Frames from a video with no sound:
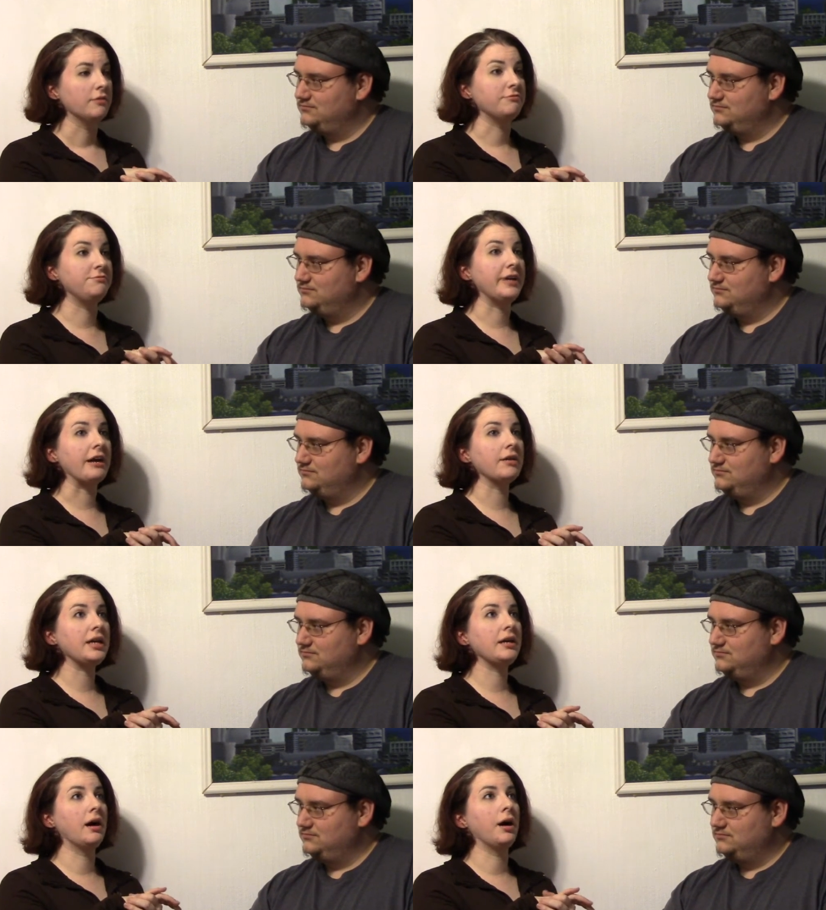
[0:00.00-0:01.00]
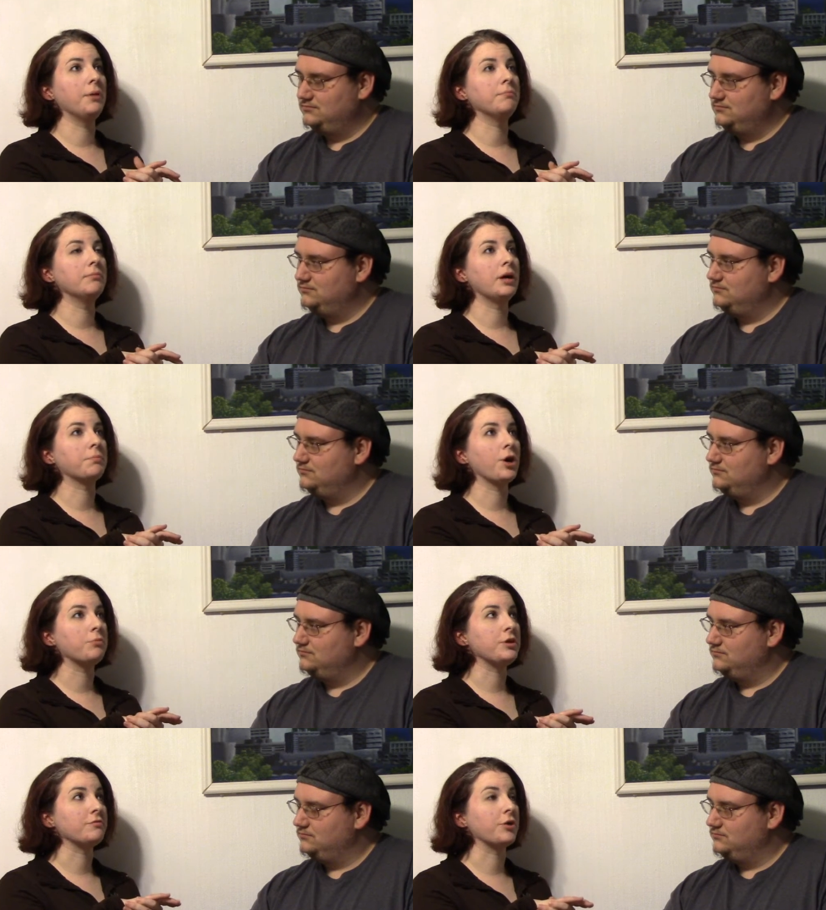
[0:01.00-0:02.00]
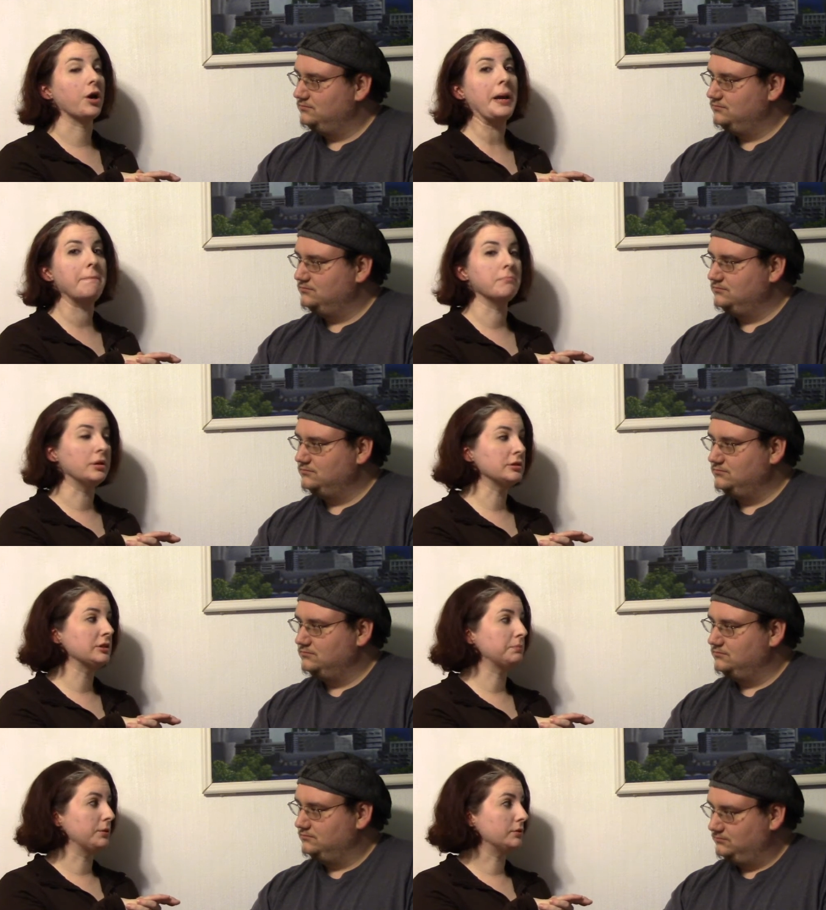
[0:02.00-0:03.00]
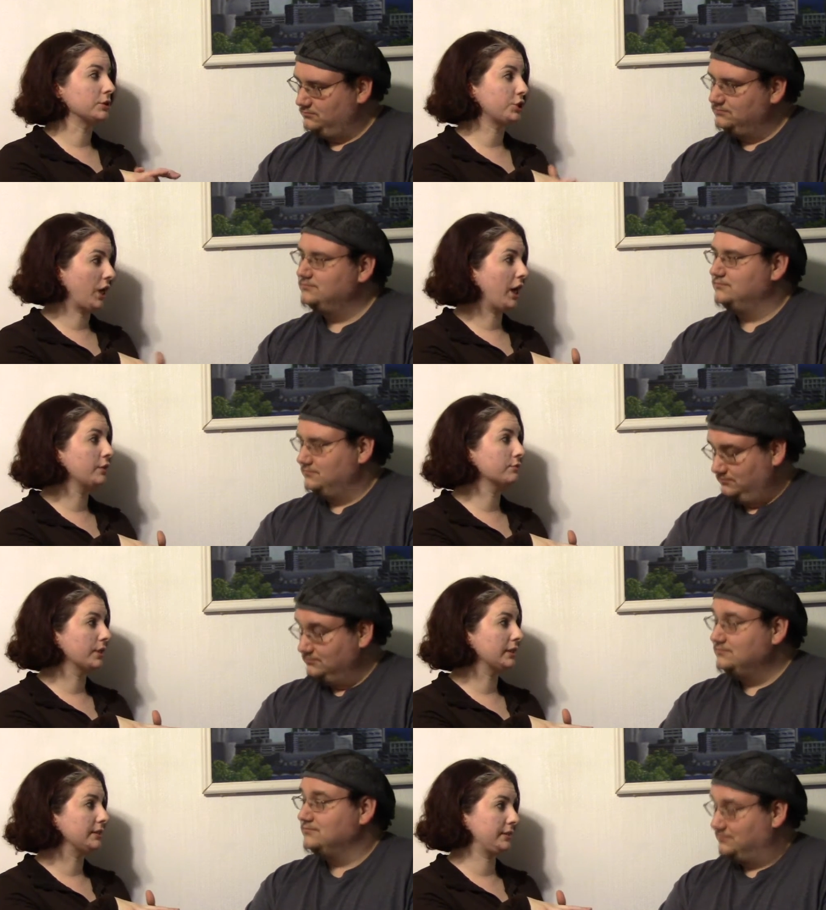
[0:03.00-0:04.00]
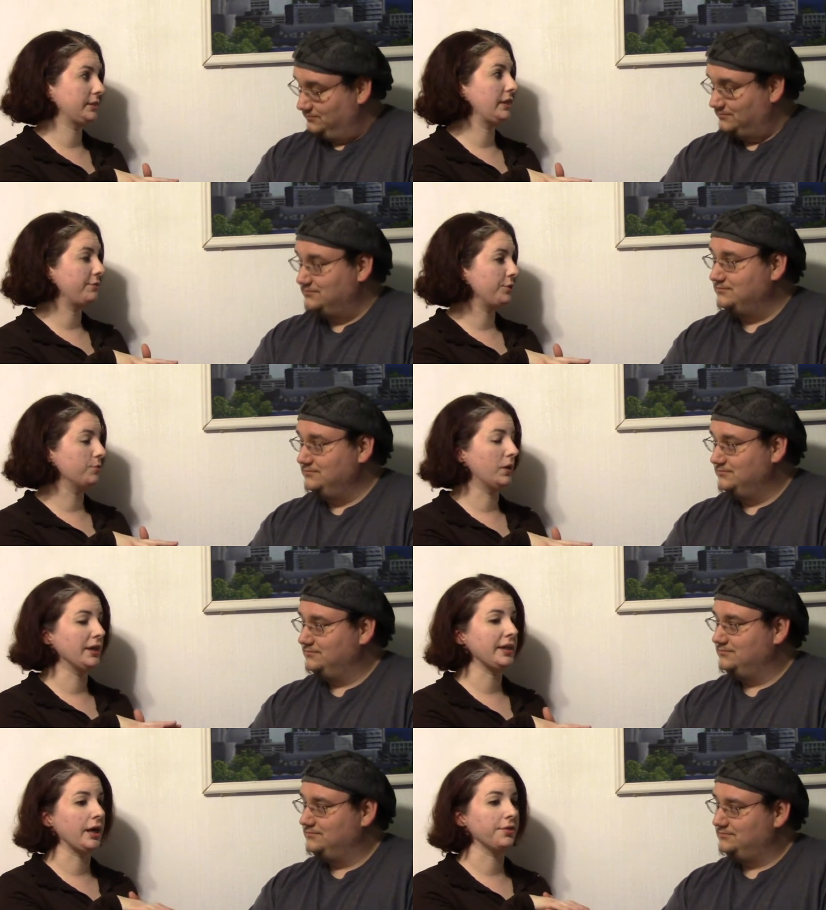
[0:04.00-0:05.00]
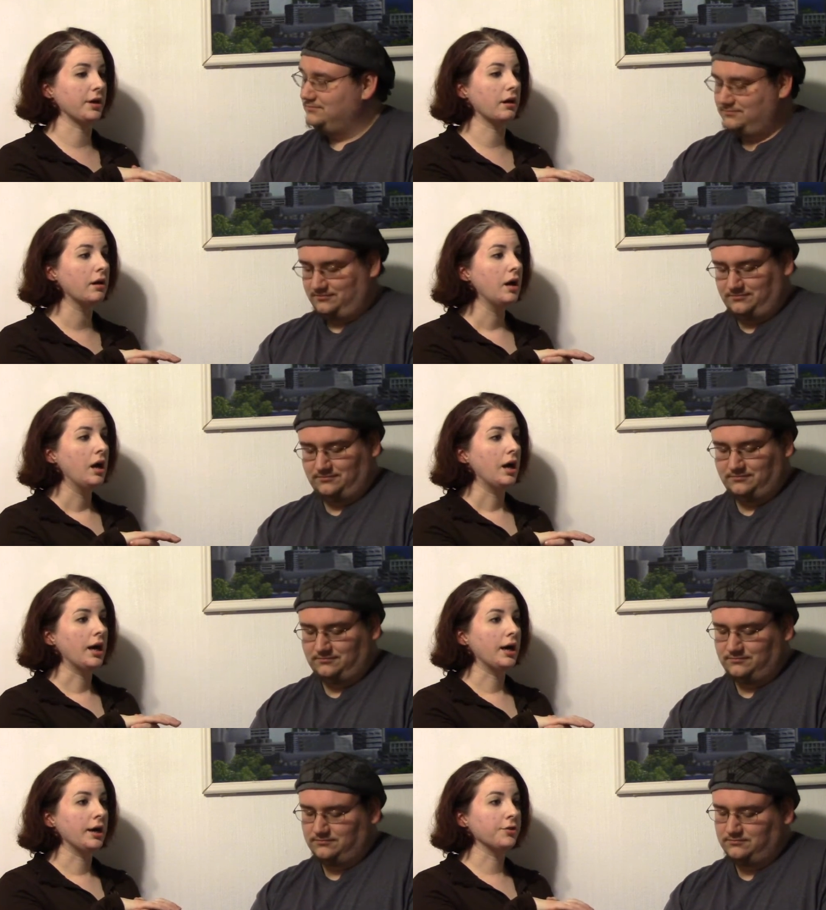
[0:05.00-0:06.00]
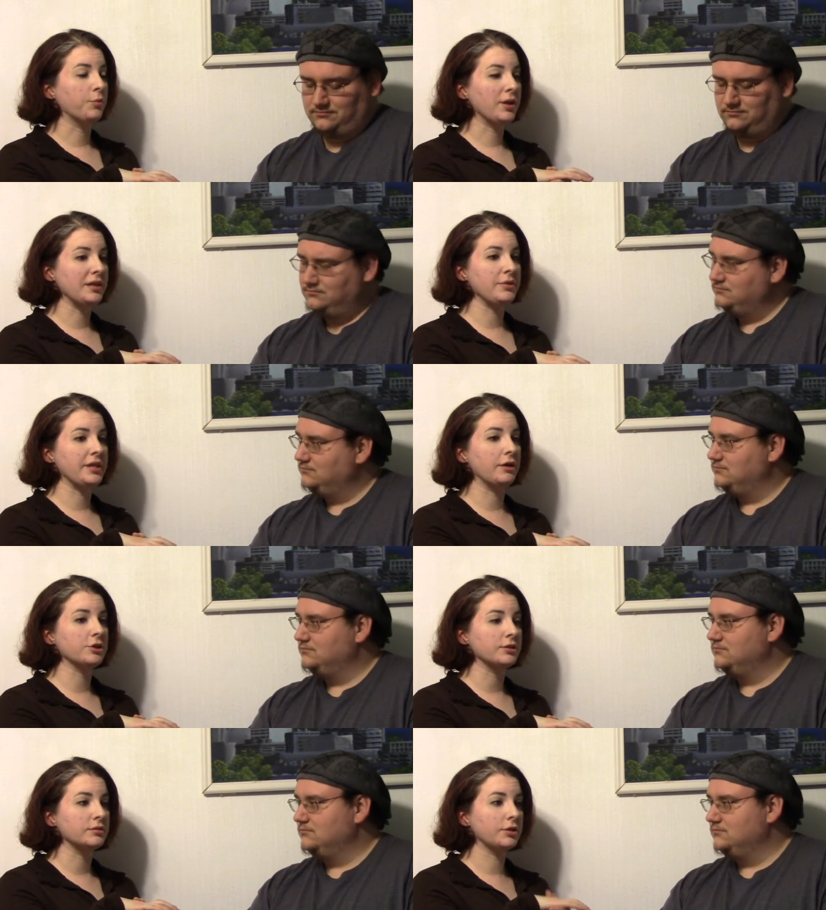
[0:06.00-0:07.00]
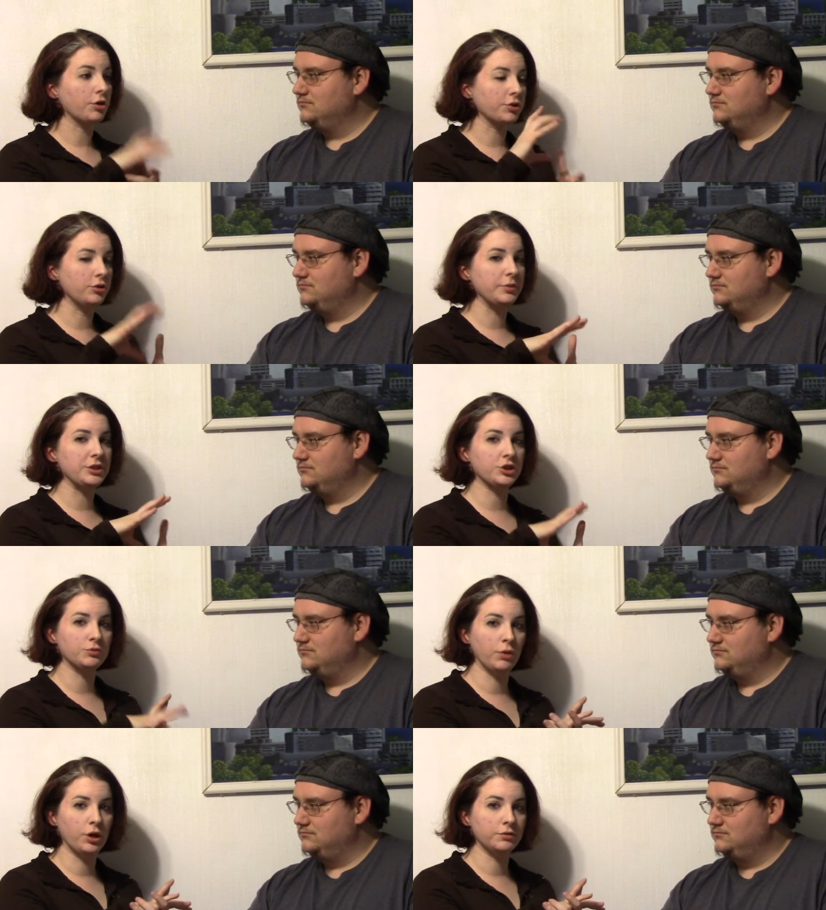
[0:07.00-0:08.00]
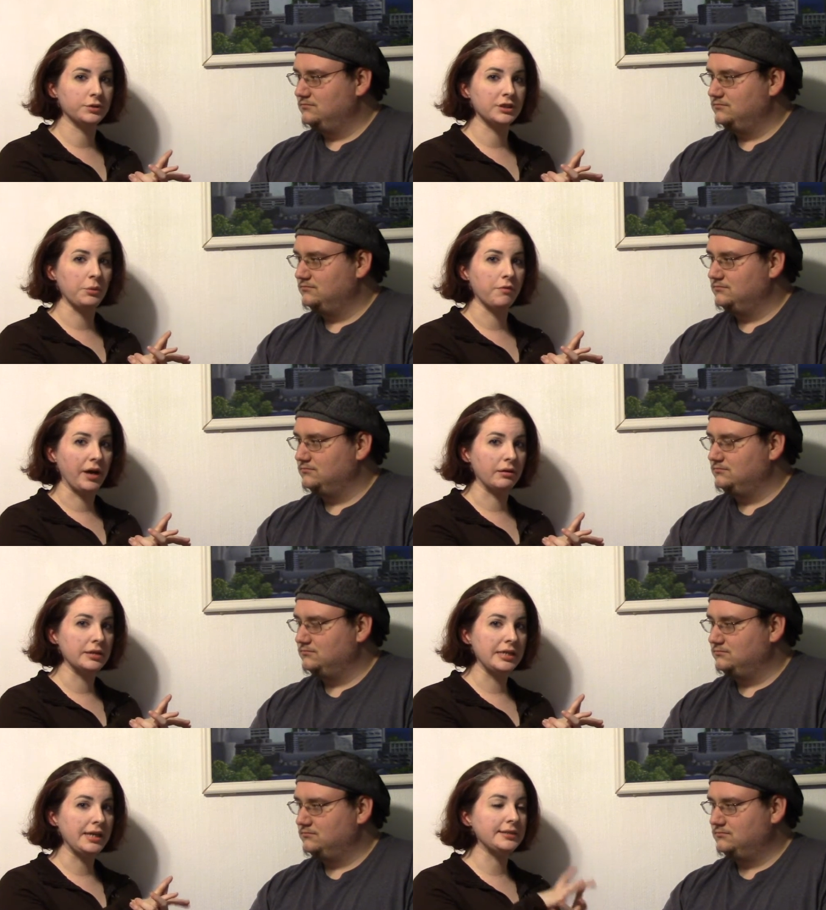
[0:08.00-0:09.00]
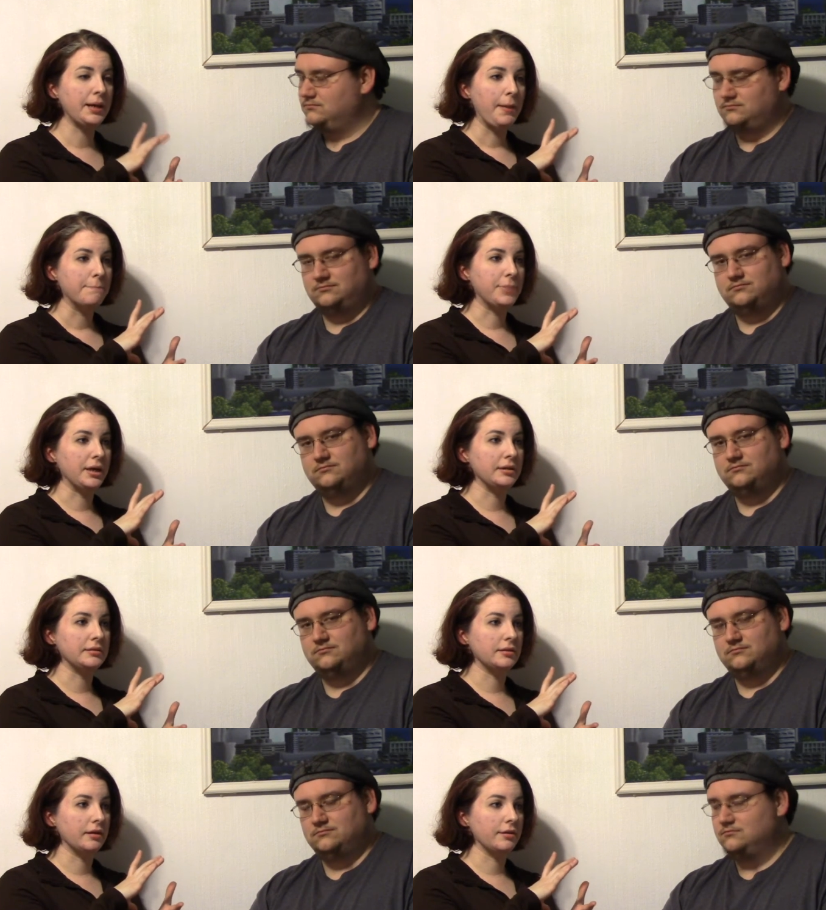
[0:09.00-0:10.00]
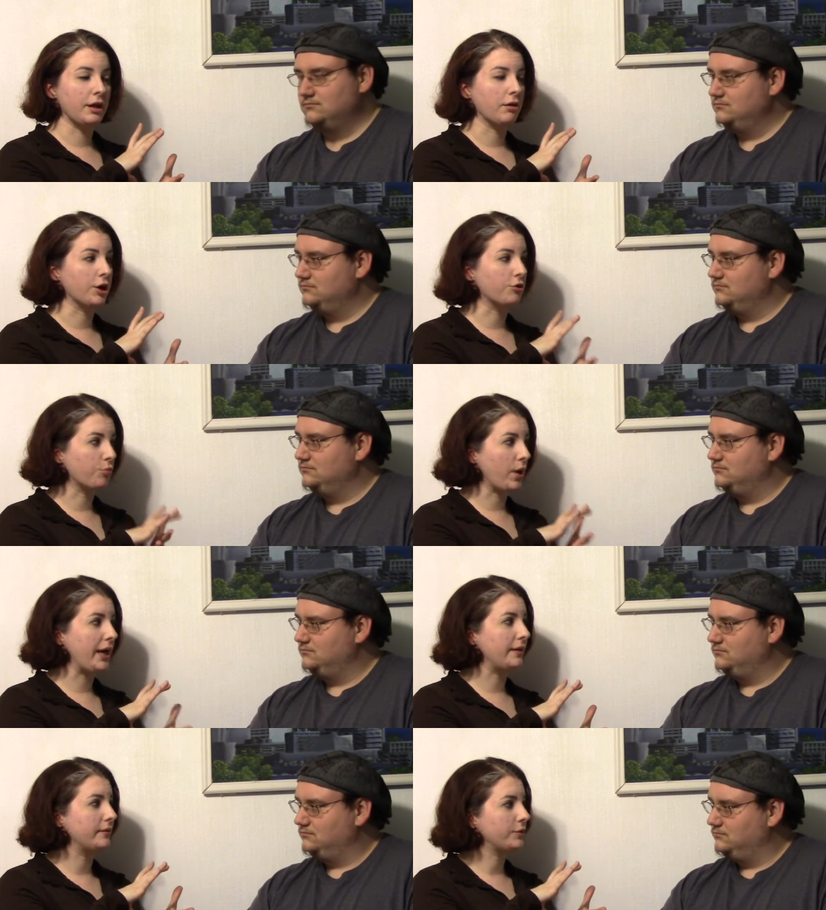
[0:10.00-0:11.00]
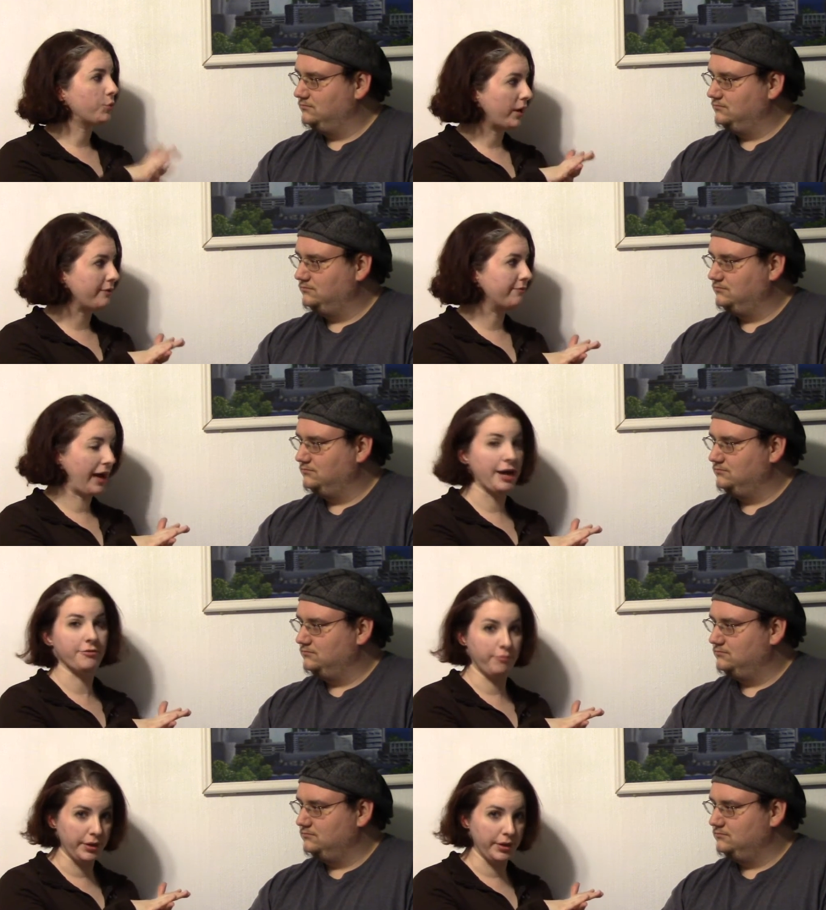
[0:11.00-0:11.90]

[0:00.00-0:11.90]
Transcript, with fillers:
Speaker 1: very um, appropriate for a multiple genres mm-hmm. if you want out there. Uh, the one limit there, they're a little bit small for some of our needs but they're a great 25